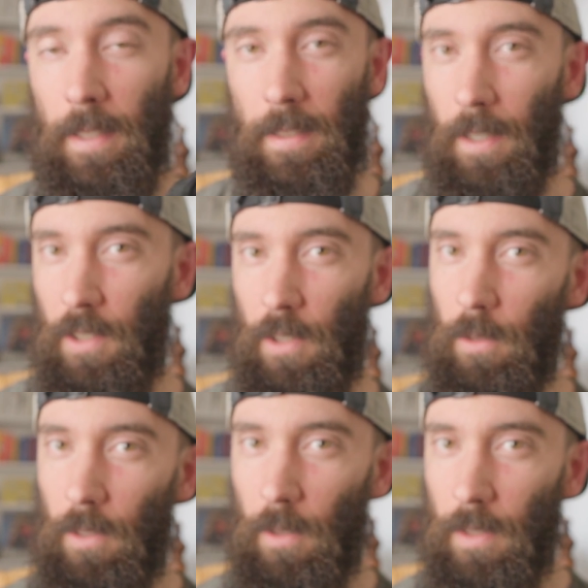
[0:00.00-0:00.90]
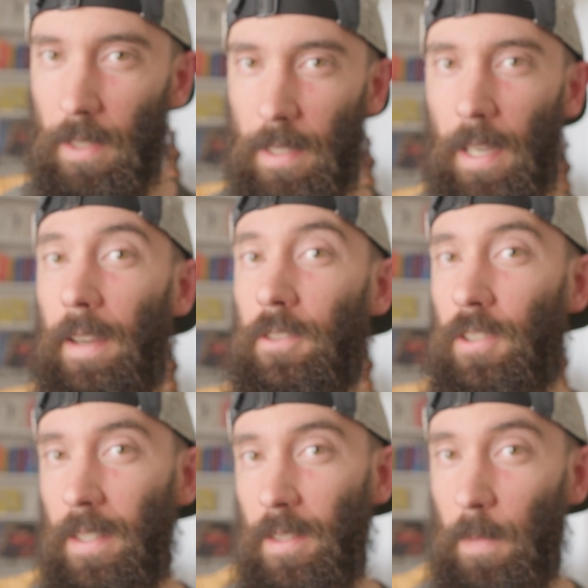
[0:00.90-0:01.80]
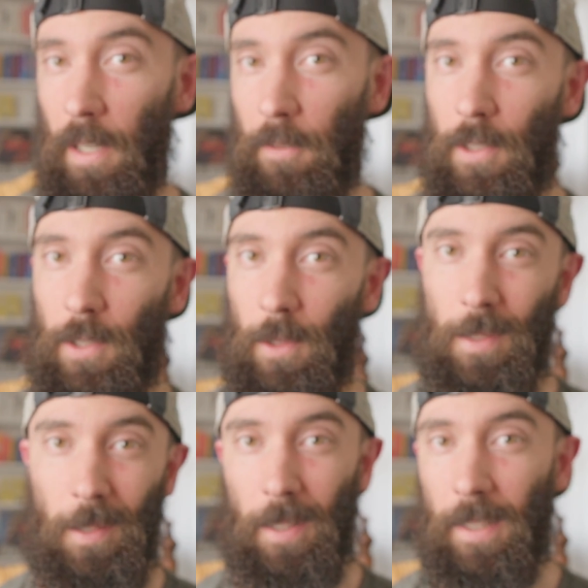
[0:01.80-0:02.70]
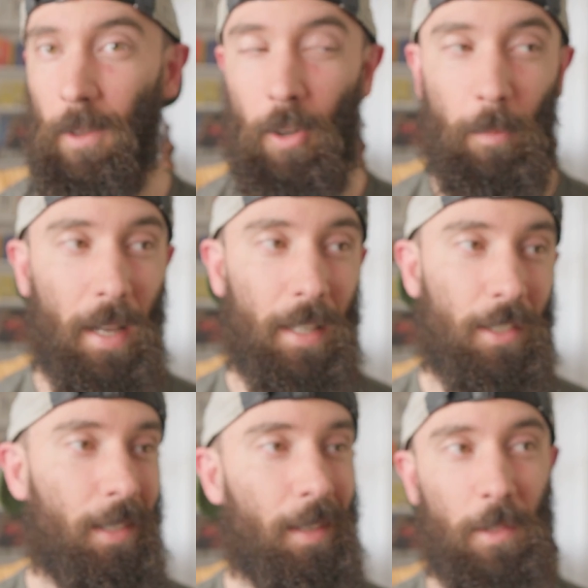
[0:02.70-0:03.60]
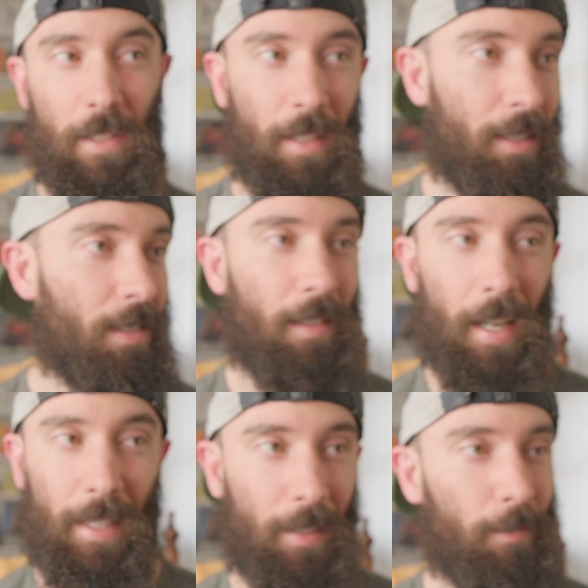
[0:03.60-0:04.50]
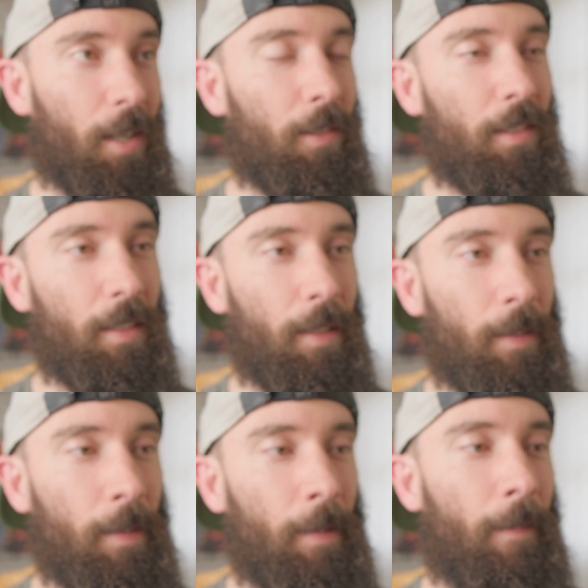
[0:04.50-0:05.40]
It's not too loose because I have tried some barefoot shoes that are like all mesh and I'm just like sliding around in there.